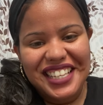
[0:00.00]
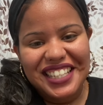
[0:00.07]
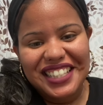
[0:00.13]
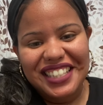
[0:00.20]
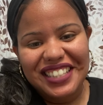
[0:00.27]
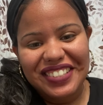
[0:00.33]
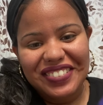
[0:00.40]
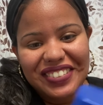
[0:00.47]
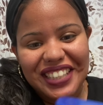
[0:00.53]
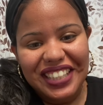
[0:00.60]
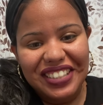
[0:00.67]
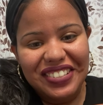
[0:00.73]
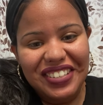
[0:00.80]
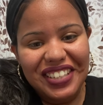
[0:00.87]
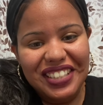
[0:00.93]
So thank
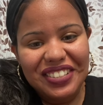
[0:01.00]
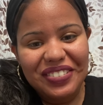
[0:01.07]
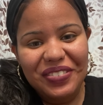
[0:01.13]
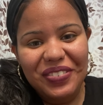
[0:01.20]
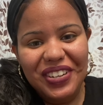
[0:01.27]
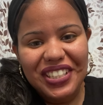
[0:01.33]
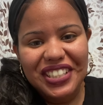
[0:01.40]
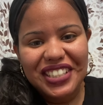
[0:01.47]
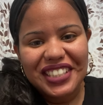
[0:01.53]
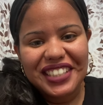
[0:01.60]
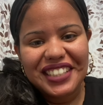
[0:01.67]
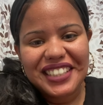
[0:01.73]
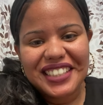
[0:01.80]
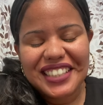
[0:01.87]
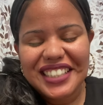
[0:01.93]
you guys for
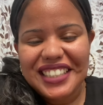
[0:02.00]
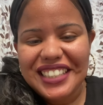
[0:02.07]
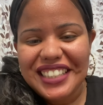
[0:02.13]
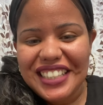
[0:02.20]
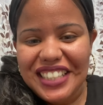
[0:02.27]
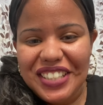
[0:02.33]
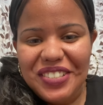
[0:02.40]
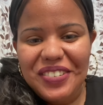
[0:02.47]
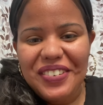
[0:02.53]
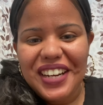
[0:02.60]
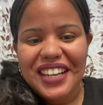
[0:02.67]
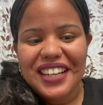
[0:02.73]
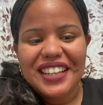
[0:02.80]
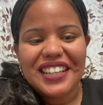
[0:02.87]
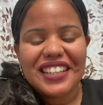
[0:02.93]
watching a
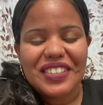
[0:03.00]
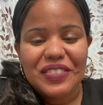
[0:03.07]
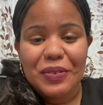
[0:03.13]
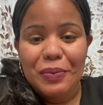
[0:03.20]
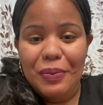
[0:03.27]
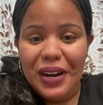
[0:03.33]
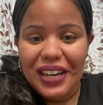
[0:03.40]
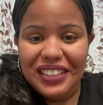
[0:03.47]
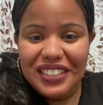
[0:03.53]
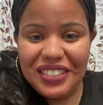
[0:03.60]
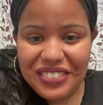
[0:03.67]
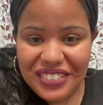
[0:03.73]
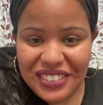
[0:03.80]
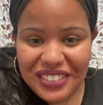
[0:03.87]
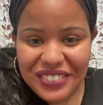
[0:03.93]
D.y. of a body
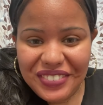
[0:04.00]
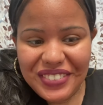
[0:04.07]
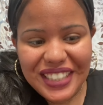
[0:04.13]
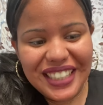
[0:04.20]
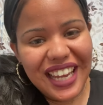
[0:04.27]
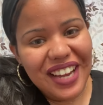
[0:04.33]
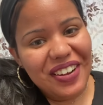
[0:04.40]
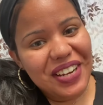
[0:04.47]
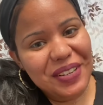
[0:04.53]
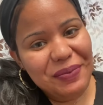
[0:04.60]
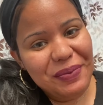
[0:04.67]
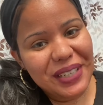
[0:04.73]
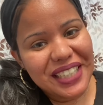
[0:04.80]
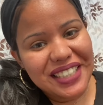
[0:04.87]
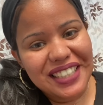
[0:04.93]
scrub and how I
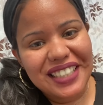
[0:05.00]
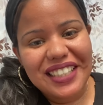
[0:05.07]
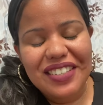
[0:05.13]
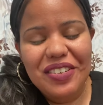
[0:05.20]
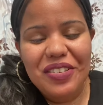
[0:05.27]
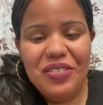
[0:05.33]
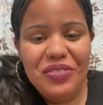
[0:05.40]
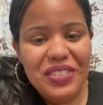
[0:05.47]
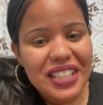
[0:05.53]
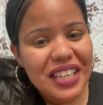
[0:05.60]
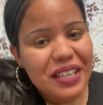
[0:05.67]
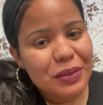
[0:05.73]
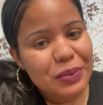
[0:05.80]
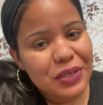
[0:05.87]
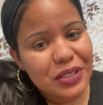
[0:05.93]
made it. Hopefully it
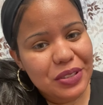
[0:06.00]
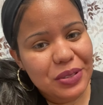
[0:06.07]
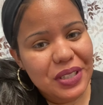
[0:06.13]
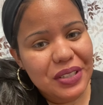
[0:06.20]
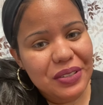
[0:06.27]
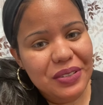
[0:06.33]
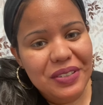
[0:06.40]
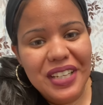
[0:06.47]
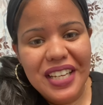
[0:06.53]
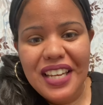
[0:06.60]
helps you out.